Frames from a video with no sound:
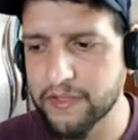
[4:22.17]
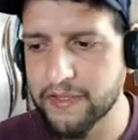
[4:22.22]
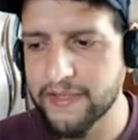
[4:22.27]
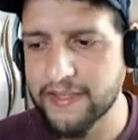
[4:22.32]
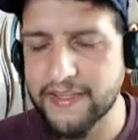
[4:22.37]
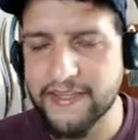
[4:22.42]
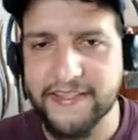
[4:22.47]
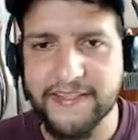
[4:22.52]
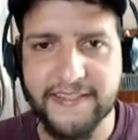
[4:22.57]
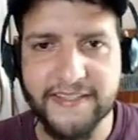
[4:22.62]

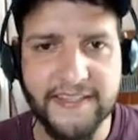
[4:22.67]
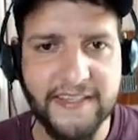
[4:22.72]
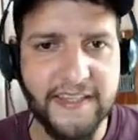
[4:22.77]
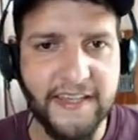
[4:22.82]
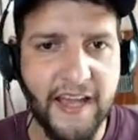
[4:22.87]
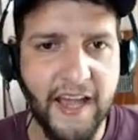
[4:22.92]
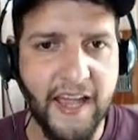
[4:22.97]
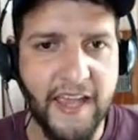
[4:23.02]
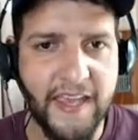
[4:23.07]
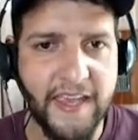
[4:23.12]

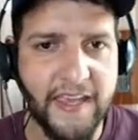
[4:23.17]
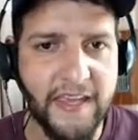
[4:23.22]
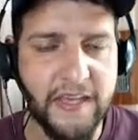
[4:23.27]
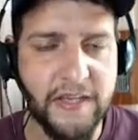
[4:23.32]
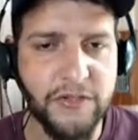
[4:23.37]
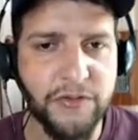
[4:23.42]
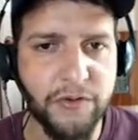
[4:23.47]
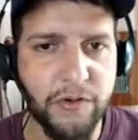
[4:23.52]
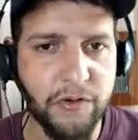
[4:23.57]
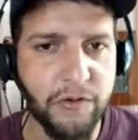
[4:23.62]
CIA
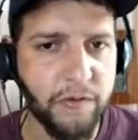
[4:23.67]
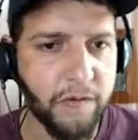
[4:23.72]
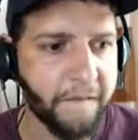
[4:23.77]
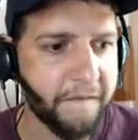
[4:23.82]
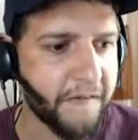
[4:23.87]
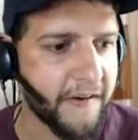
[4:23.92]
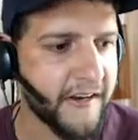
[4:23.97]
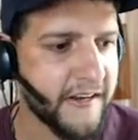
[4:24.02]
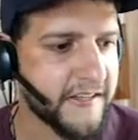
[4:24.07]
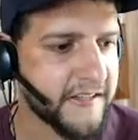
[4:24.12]
is your
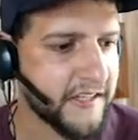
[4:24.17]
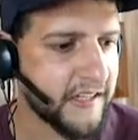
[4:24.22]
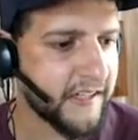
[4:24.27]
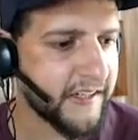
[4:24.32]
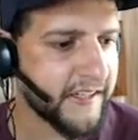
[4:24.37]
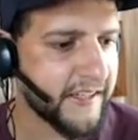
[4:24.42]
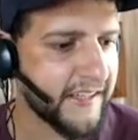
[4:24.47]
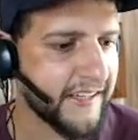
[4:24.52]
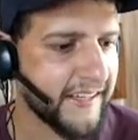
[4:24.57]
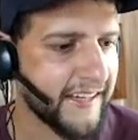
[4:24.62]

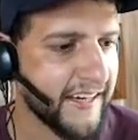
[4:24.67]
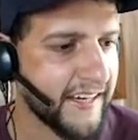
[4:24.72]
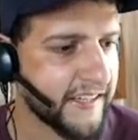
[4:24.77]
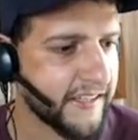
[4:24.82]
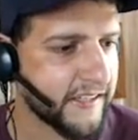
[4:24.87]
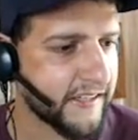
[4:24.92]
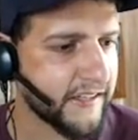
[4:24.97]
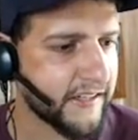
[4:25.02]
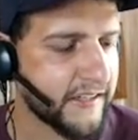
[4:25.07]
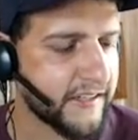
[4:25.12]
confidentiality,
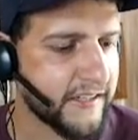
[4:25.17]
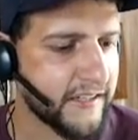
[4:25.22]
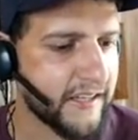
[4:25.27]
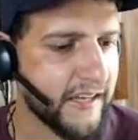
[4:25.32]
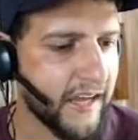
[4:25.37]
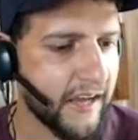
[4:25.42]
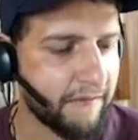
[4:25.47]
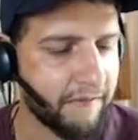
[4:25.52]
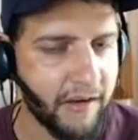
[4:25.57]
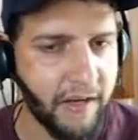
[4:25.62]
integrity,
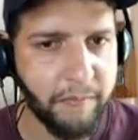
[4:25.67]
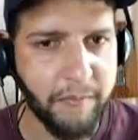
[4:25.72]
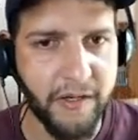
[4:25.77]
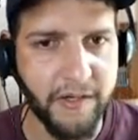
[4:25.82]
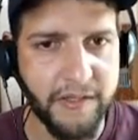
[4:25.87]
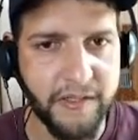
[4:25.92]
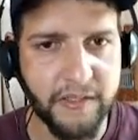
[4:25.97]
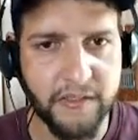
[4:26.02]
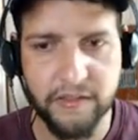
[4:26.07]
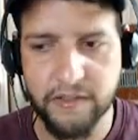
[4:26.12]

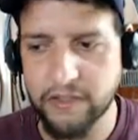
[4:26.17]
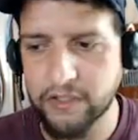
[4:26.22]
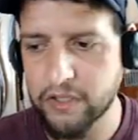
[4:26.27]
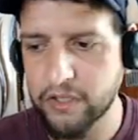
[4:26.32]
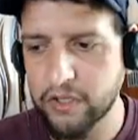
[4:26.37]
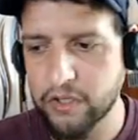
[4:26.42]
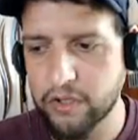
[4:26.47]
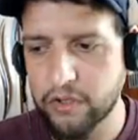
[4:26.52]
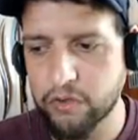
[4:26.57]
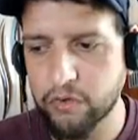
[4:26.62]
availability.
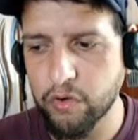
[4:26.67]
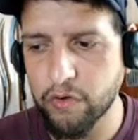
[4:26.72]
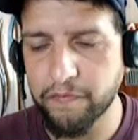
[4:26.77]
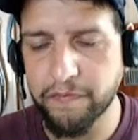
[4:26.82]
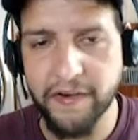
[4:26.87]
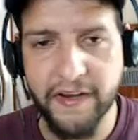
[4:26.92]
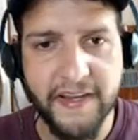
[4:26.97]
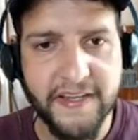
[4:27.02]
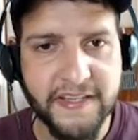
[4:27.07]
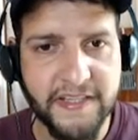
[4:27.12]

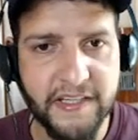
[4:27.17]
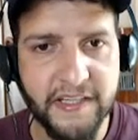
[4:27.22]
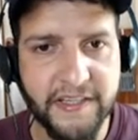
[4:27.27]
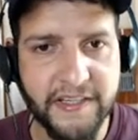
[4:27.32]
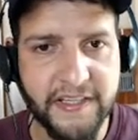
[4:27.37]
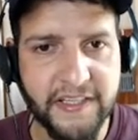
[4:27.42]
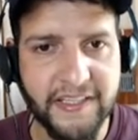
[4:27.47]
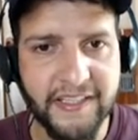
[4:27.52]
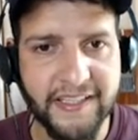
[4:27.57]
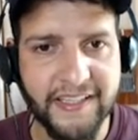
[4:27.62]

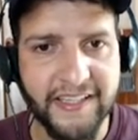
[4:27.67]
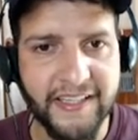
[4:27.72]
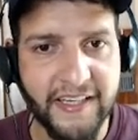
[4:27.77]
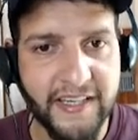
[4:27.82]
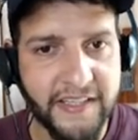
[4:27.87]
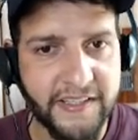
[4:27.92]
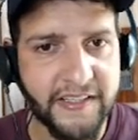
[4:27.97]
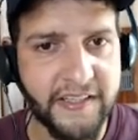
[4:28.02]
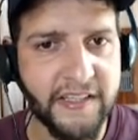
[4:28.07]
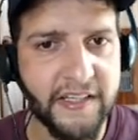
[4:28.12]
Confidentiality,
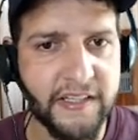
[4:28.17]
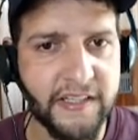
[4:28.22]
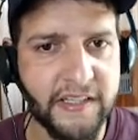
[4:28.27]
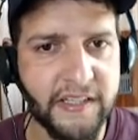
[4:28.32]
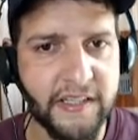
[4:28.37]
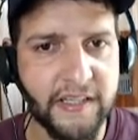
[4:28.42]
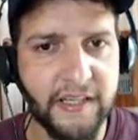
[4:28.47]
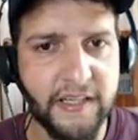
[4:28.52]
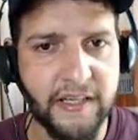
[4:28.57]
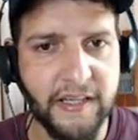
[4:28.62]

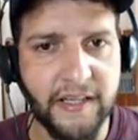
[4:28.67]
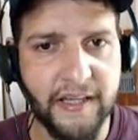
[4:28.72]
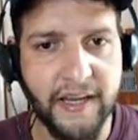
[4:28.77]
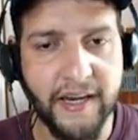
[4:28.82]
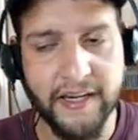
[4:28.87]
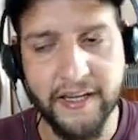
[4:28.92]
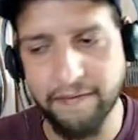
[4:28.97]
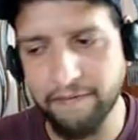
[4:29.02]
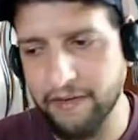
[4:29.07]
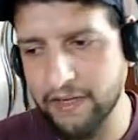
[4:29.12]
integrity
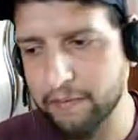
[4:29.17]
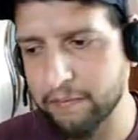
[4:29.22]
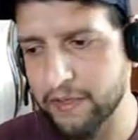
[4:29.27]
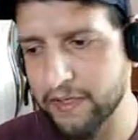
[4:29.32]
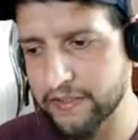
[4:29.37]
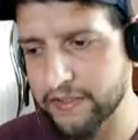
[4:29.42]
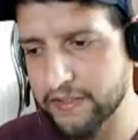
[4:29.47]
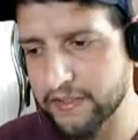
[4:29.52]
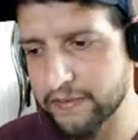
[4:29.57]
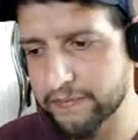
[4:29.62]
and
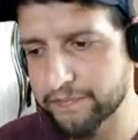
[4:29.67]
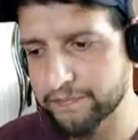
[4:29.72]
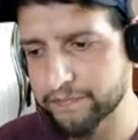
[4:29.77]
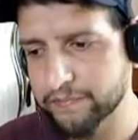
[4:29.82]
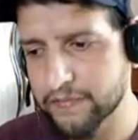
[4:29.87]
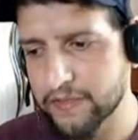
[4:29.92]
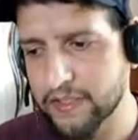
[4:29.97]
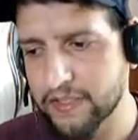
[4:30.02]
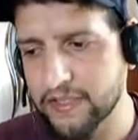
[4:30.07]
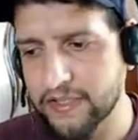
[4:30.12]
availability.
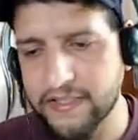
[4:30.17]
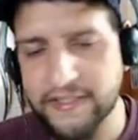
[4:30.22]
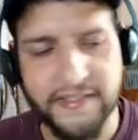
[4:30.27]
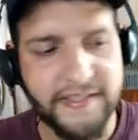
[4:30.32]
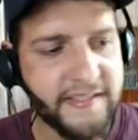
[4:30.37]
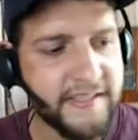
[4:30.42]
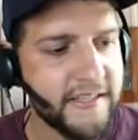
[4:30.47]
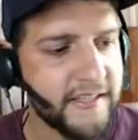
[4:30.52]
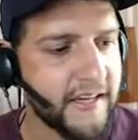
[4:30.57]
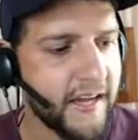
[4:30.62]

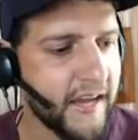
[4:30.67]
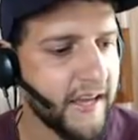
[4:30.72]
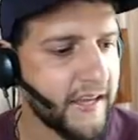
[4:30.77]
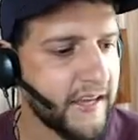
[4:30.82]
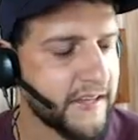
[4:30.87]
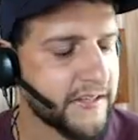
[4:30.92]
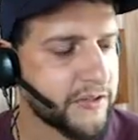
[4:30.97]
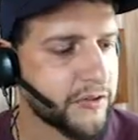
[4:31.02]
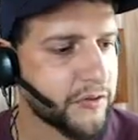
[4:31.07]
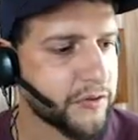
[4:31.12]

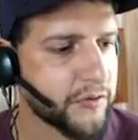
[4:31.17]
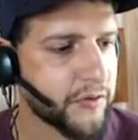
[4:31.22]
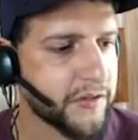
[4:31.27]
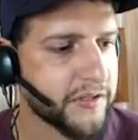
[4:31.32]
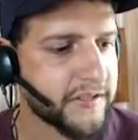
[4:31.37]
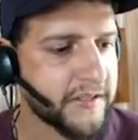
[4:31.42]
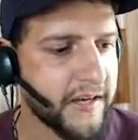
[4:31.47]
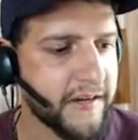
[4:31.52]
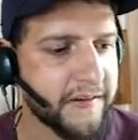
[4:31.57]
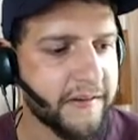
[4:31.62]
CIS is your
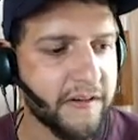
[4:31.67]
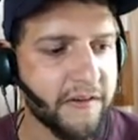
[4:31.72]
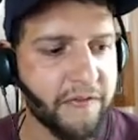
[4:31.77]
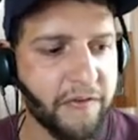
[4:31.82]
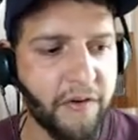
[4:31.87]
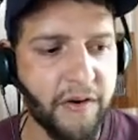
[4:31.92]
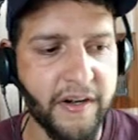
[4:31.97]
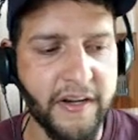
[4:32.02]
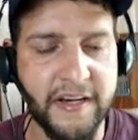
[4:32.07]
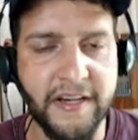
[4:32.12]
Center
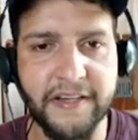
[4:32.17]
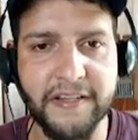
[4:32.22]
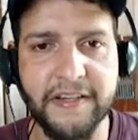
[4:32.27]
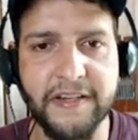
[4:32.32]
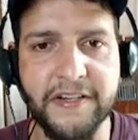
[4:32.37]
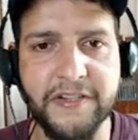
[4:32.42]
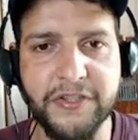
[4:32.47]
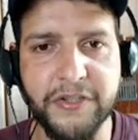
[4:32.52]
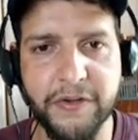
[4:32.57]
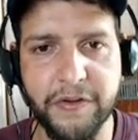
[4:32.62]
for
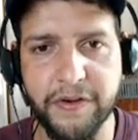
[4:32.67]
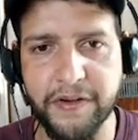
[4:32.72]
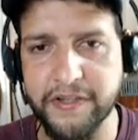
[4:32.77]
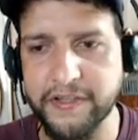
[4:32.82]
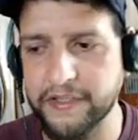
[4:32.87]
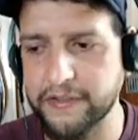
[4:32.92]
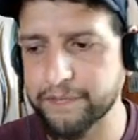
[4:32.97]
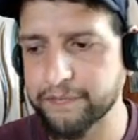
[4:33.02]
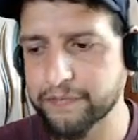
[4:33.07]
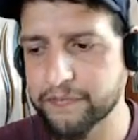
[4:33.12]
Internet
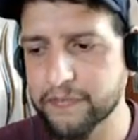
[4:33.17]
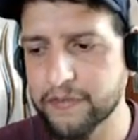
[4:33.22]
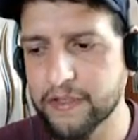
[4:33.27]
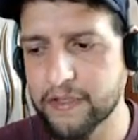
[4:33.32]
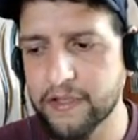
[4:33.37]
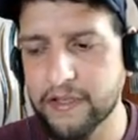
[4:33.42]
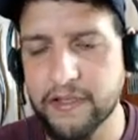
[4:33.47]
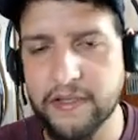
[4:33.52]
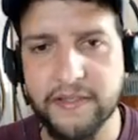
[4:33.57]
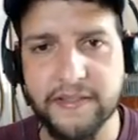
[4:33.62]
Security.
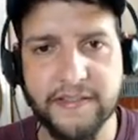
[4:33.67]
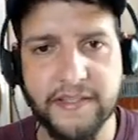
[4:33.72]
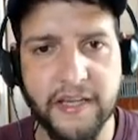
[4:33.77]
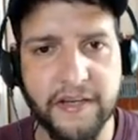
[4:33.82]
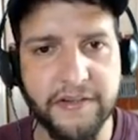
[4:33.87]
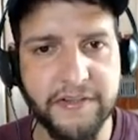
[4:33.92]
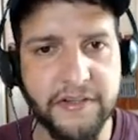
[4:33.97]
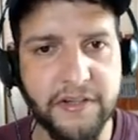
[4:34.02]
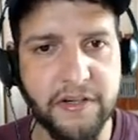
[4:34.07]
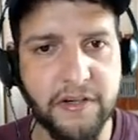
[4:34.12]

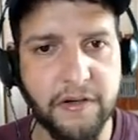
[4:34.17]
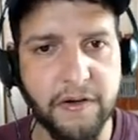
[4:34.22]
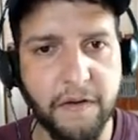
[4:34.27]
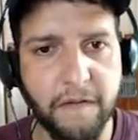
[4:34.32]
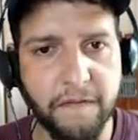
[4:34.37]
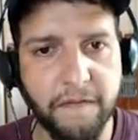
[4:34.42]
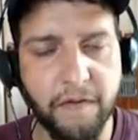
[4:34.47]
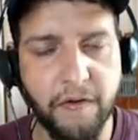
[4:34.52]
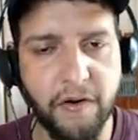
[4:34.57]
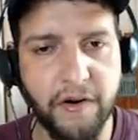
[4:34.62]
Center
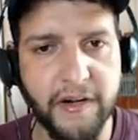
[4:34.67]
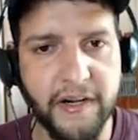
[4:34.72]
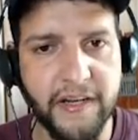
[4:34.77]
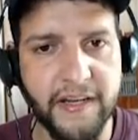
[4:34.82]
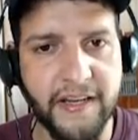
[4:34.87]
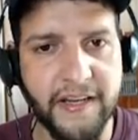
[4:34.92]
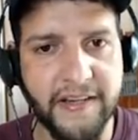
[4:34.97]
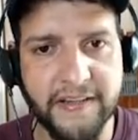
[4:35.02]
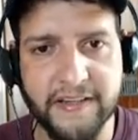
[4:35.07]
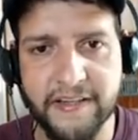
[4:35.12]
for
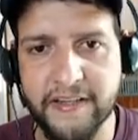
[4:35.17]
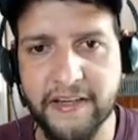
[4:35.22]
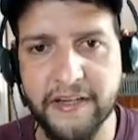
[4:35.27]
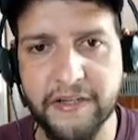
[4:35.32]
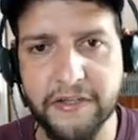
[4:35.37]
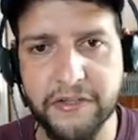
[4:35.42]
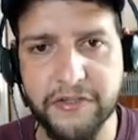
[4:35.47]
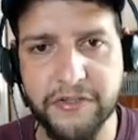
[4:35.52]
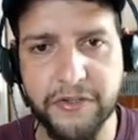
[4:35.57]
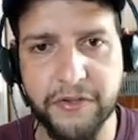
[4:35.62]

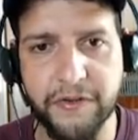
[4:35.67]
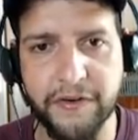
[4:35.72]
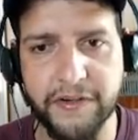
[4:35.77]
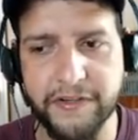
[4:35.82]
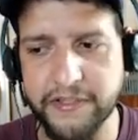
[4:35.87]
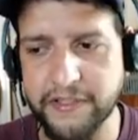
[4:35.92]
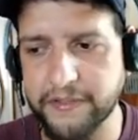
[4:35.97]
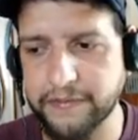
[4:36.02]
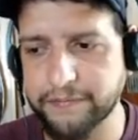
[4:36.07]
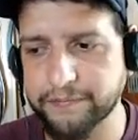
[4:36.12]
Internet
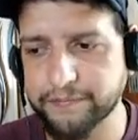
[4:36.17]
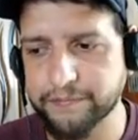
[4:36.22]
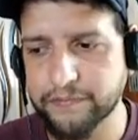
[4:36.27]
Security.